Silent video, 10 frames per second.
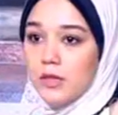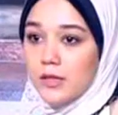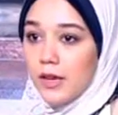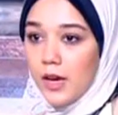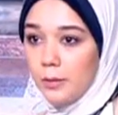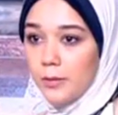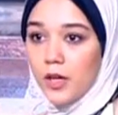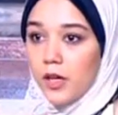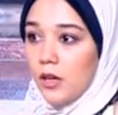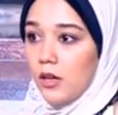this gap,
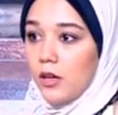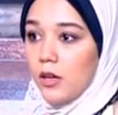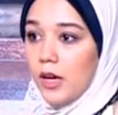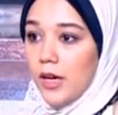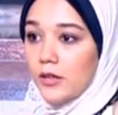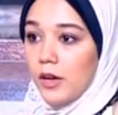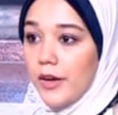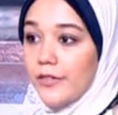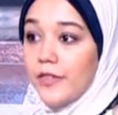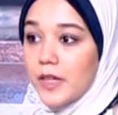and
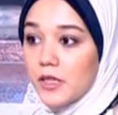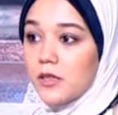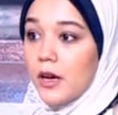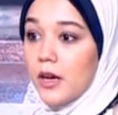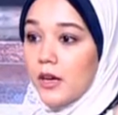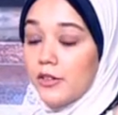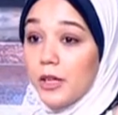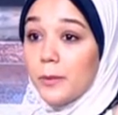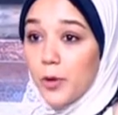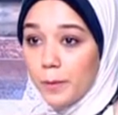I faced a
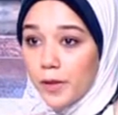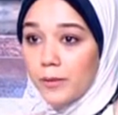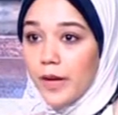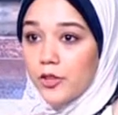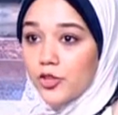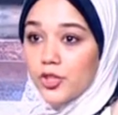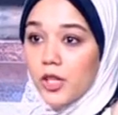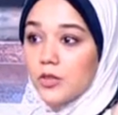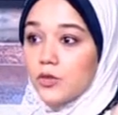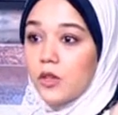real problem, and I
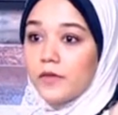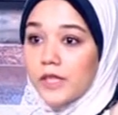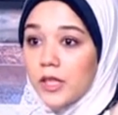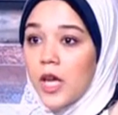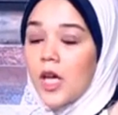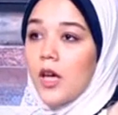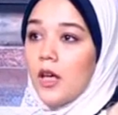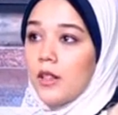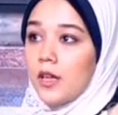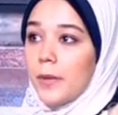tried to solve it.
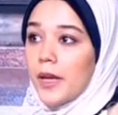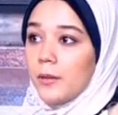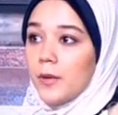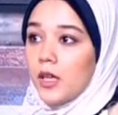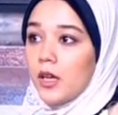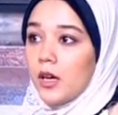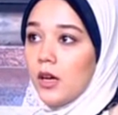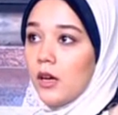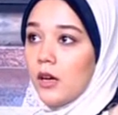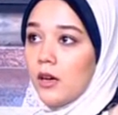They make me
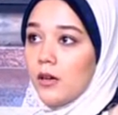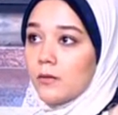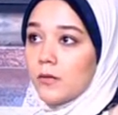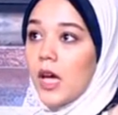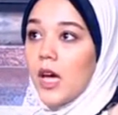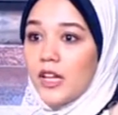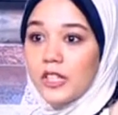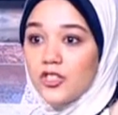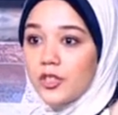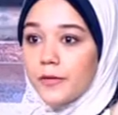an
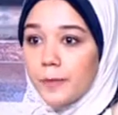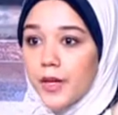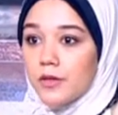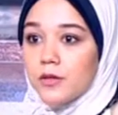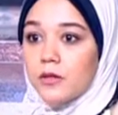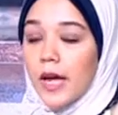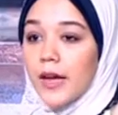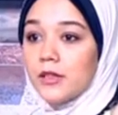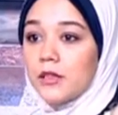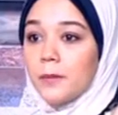initiative person
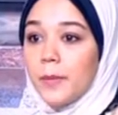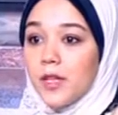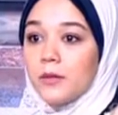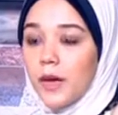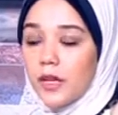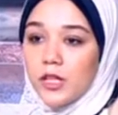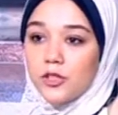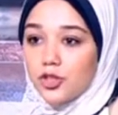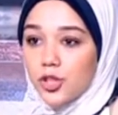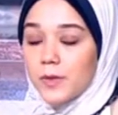and build my
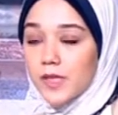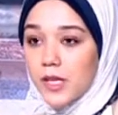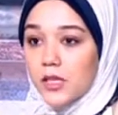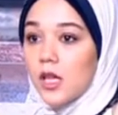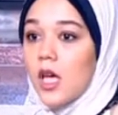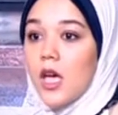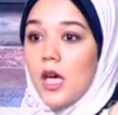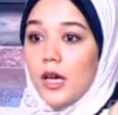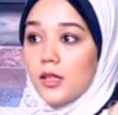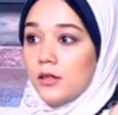leadership skills
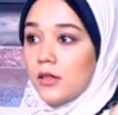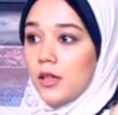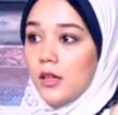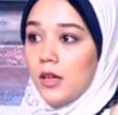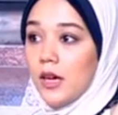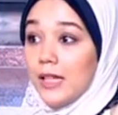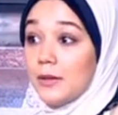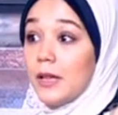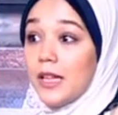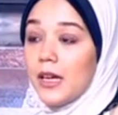
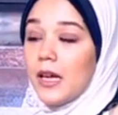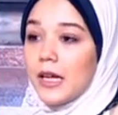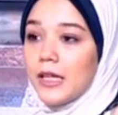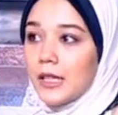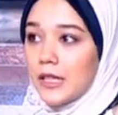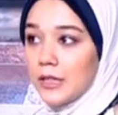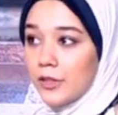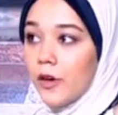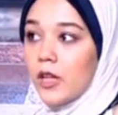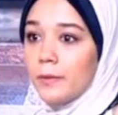and
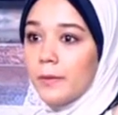develop